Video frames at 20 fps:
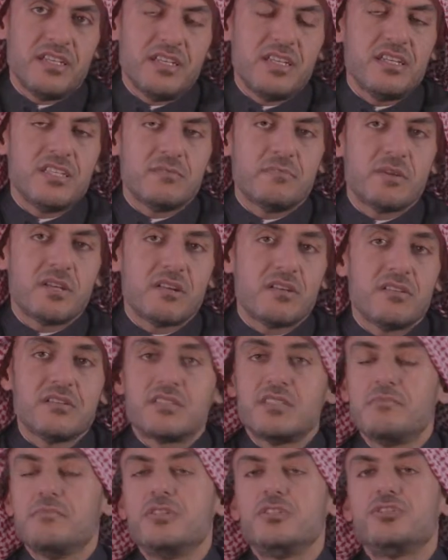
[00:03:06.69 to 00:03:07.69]
is because
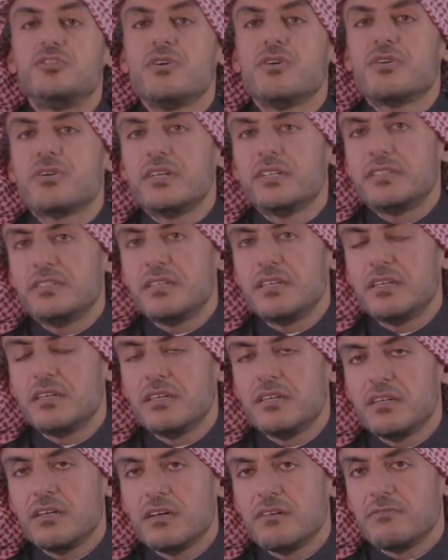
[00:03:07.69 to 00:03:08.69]
the majority
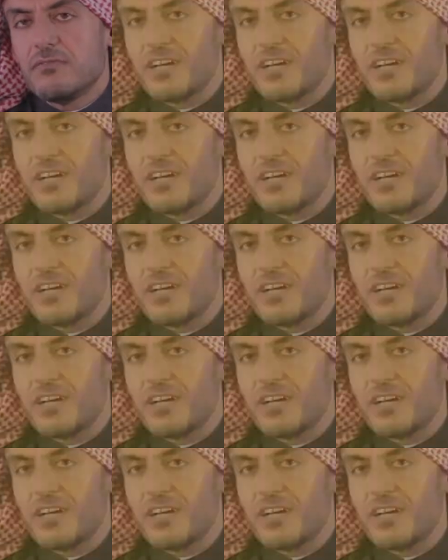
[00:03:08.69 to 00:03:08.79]
of